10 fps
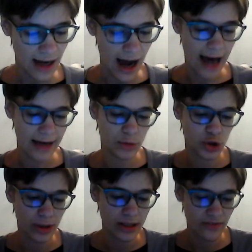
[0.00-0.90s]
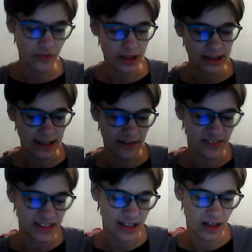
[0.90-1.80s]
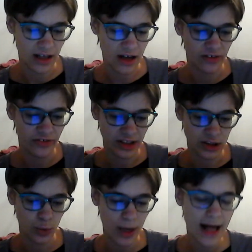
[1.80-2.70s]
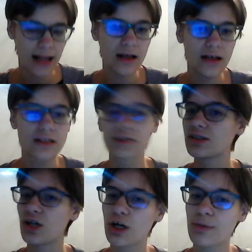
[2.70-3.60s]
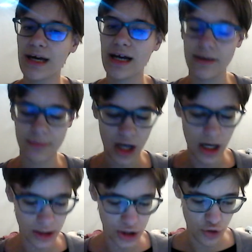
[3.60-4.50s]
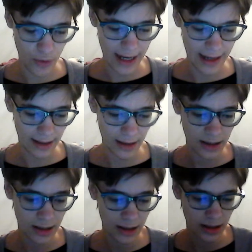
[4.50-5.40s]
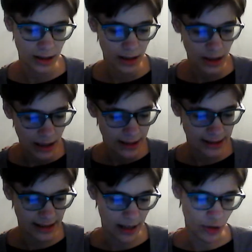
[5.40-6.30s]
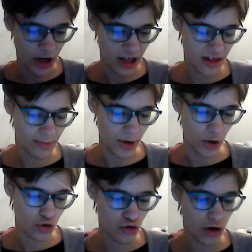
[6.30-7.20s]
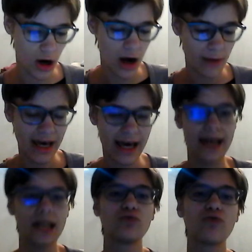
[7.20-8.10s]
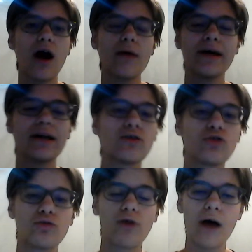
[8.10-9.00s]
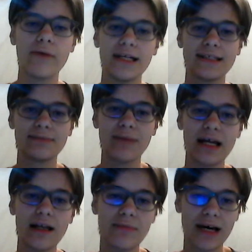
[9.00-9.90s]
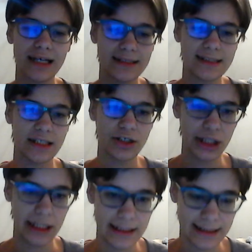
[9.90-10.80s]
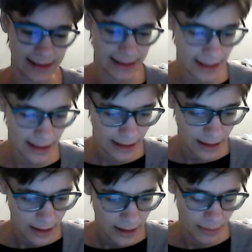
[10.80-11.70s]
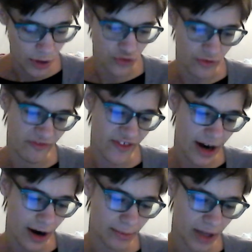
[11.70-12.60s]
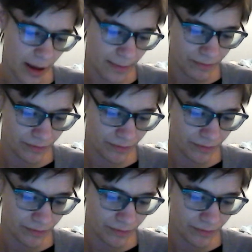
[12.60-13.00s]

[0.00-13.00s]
I am doing the voice of Stealth Elf as well. Dark Pit I'm not doing. Same with both Crom and Robin. Robin is male in my series, both from Fire Emblem.